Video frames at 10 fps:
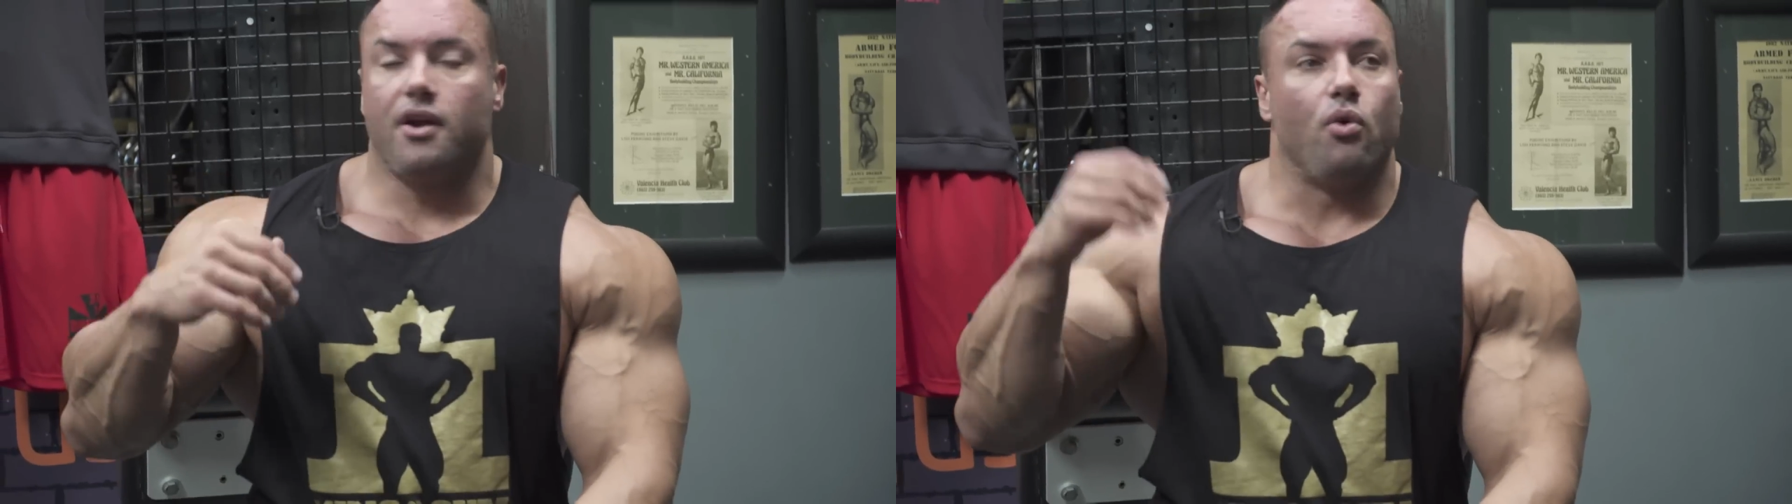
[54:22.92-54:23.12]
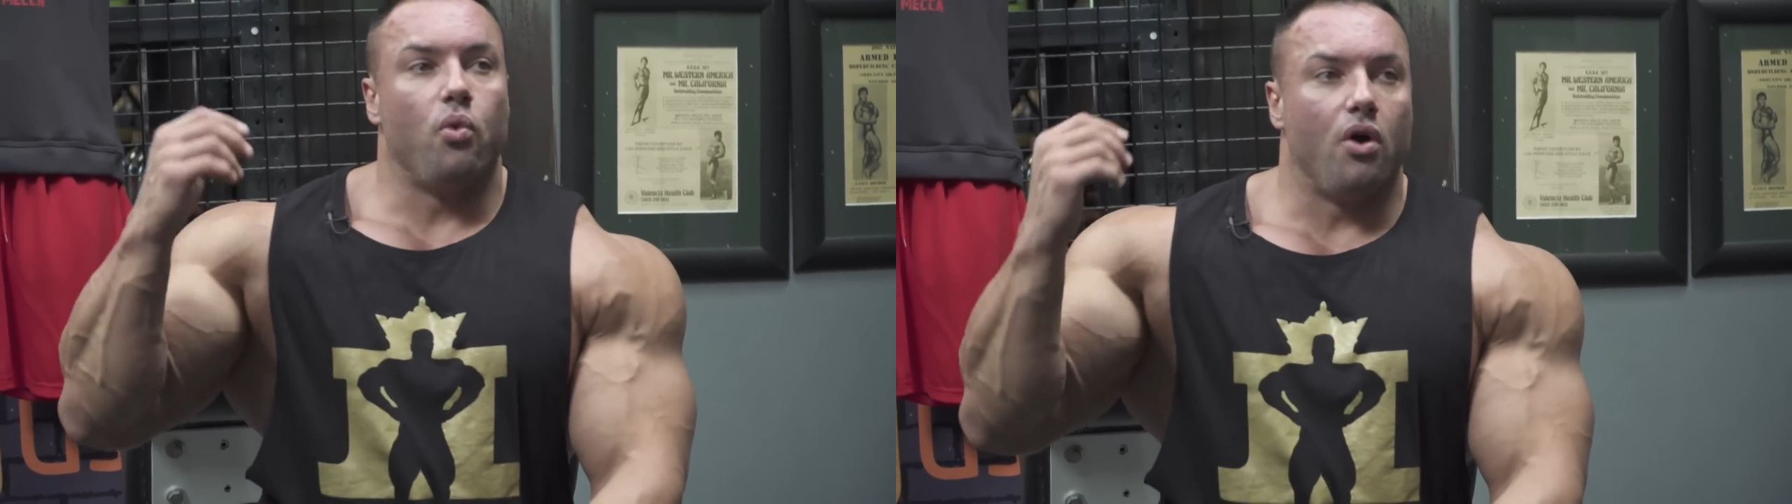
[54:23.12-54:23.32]

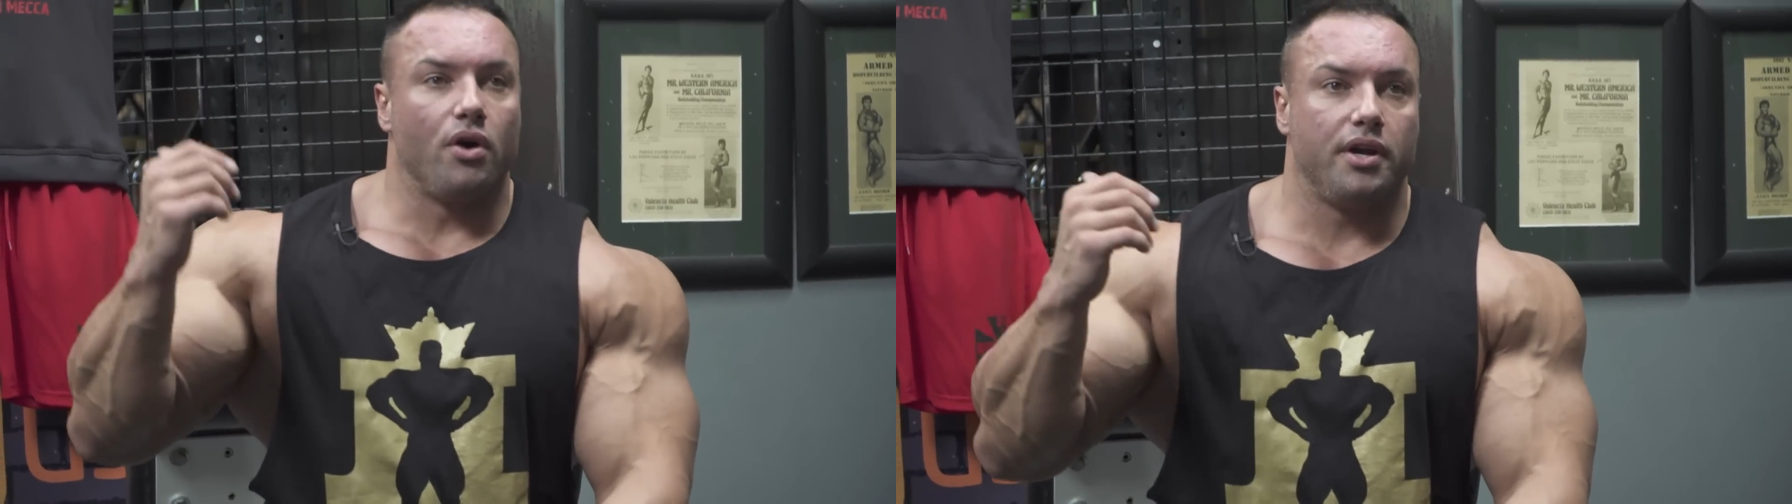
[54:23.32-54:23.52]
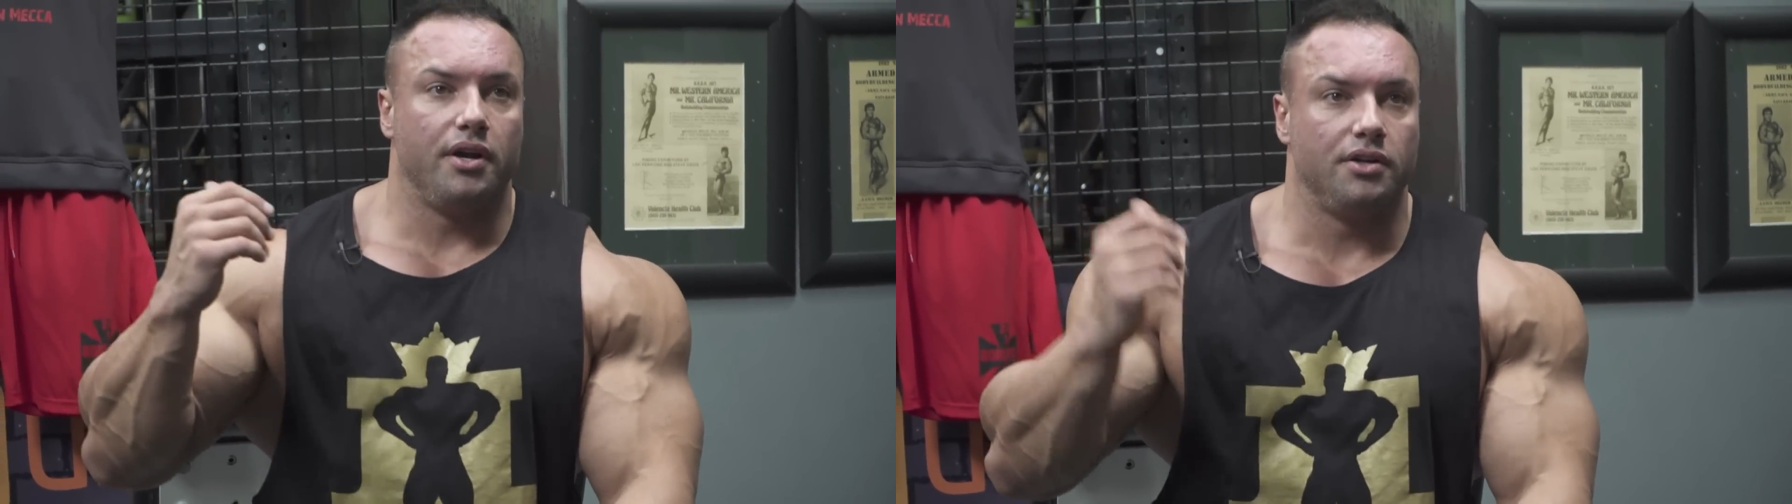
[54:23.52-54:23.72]

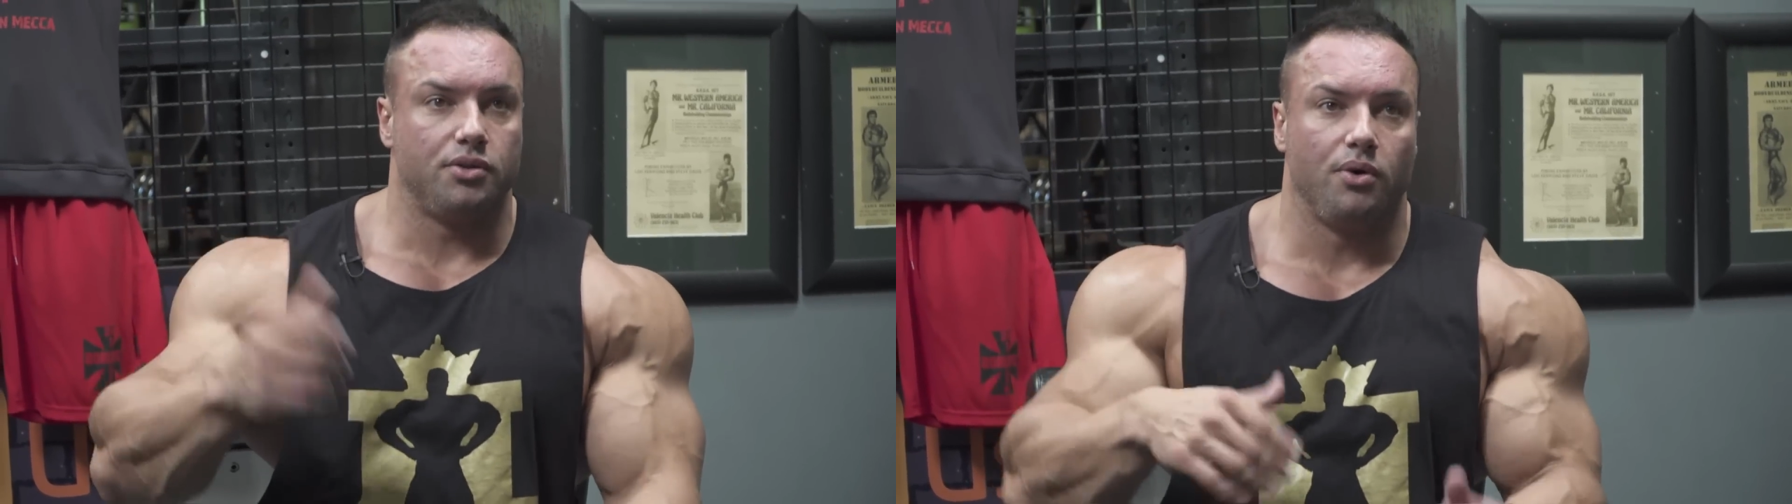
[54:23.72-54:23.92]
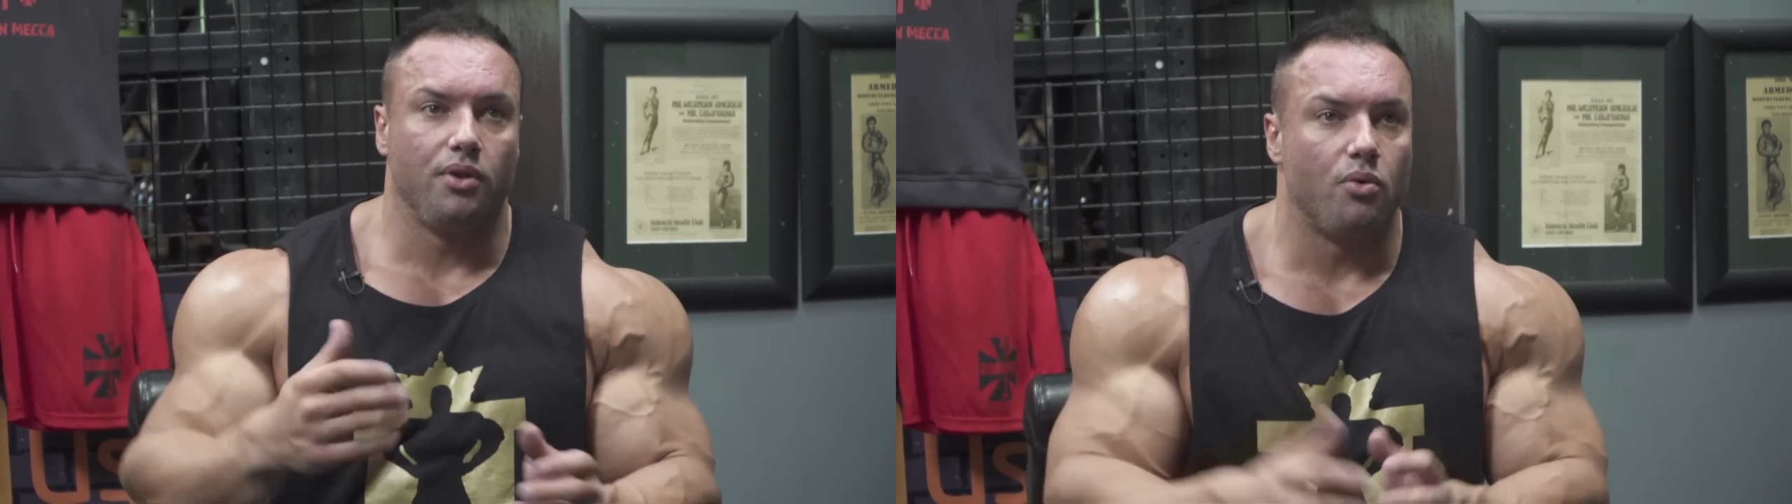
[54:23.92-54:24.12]
walk,
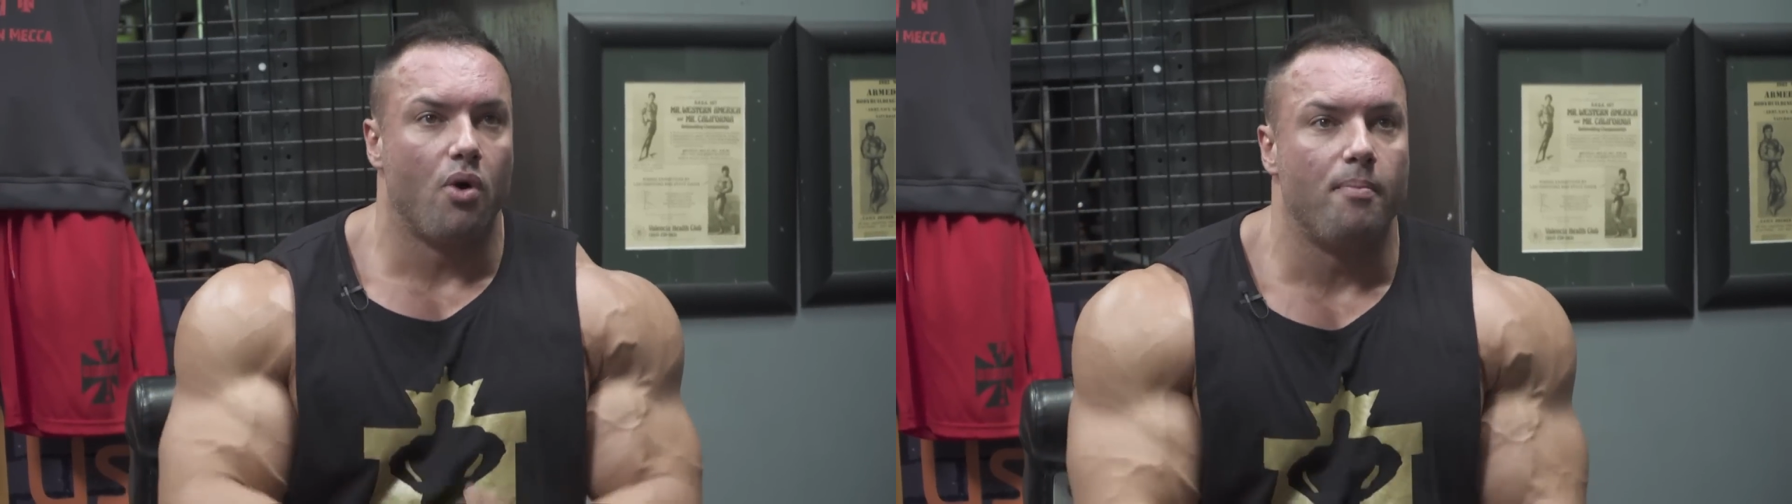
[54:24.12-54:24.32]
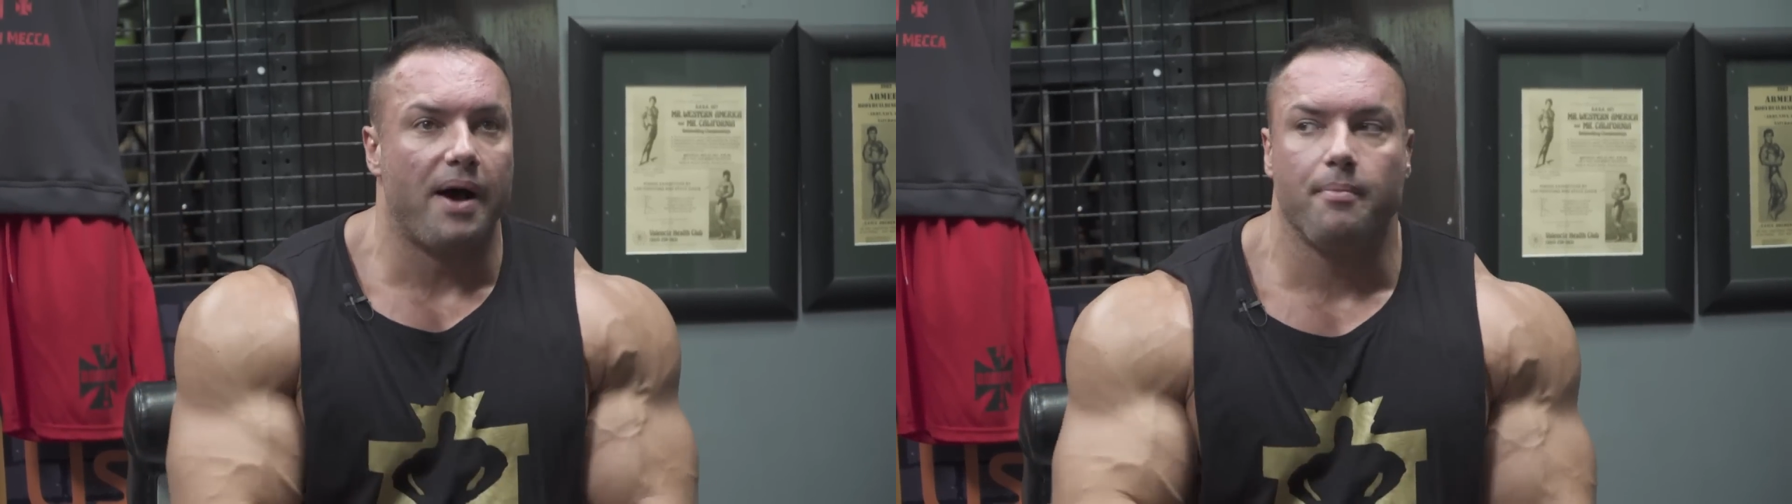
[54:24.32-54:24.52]
do a little
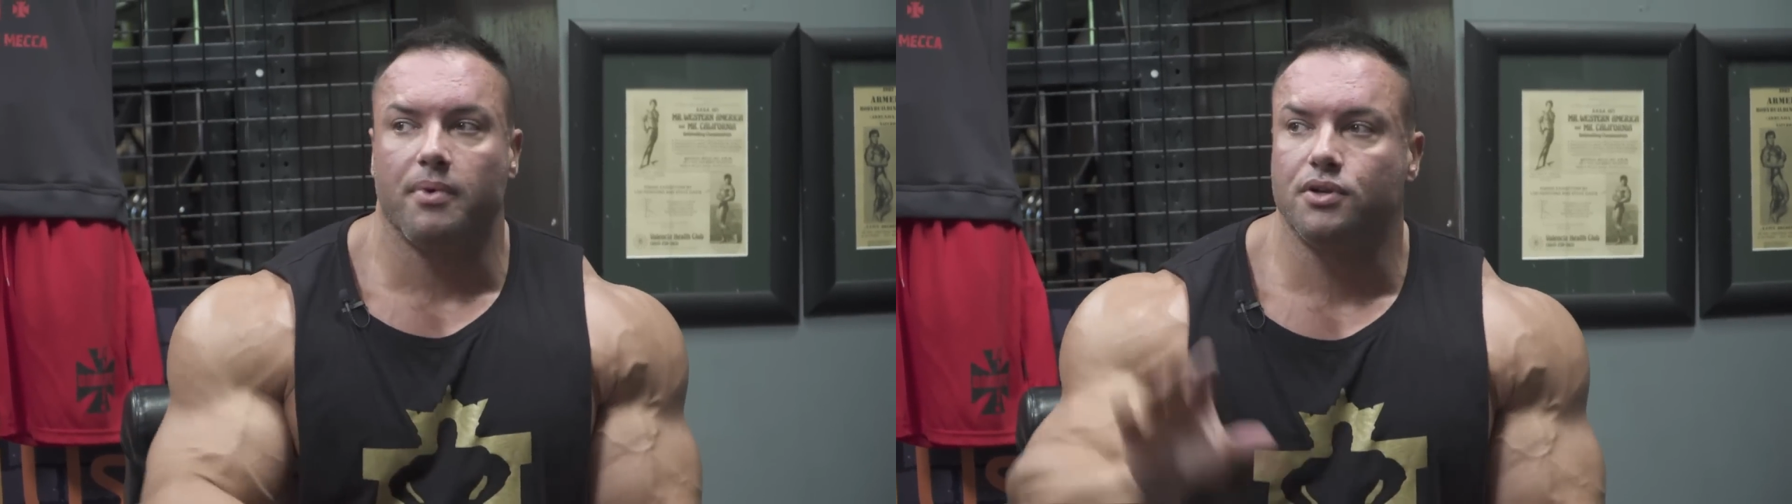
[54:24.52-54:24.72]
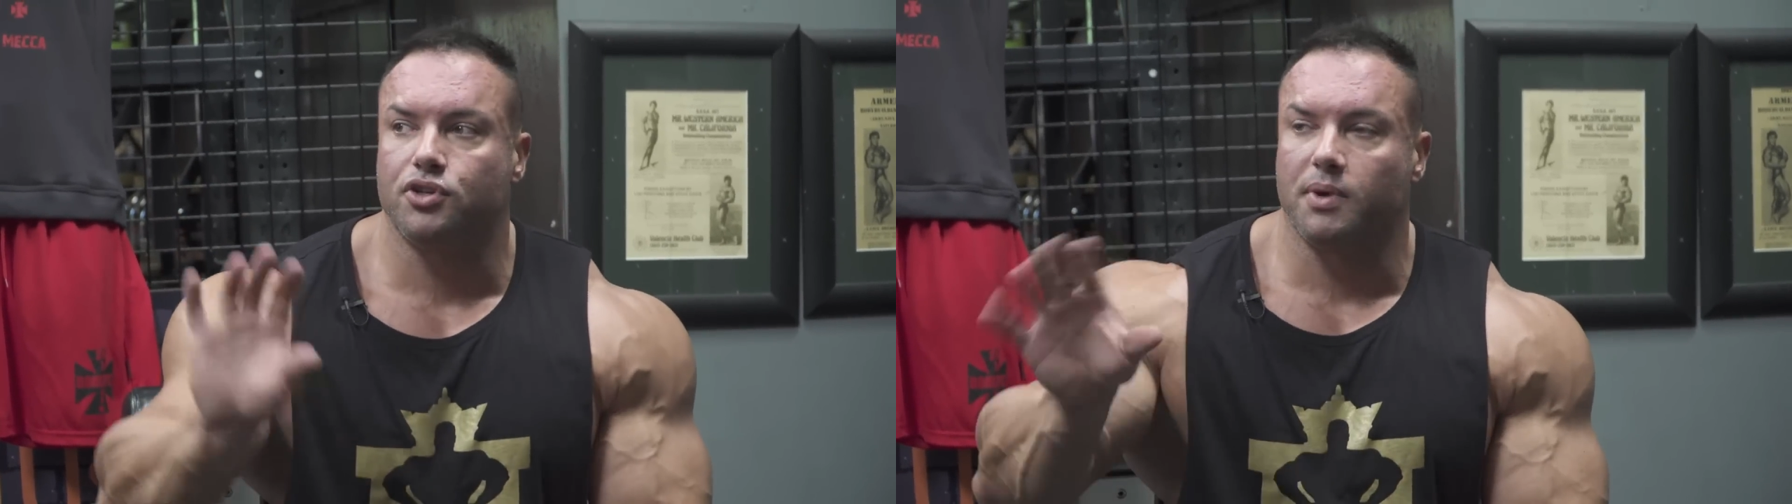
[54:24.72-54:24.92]
warm
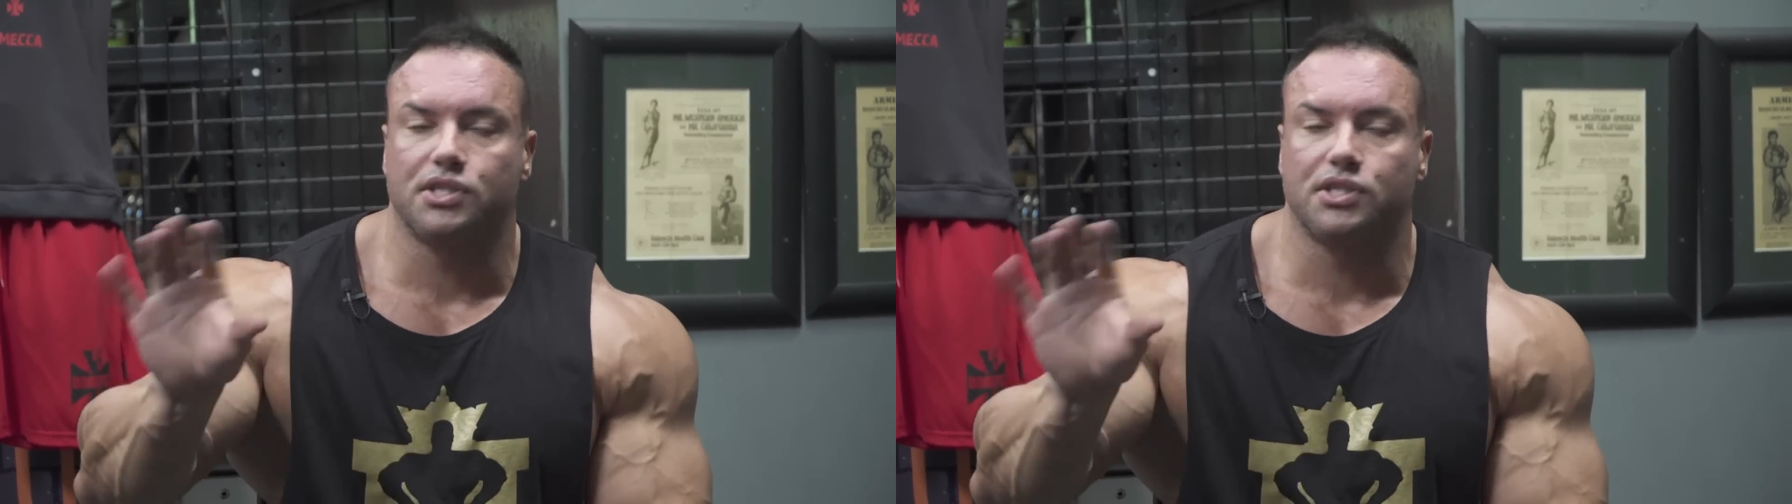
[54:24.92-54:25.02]
up, do my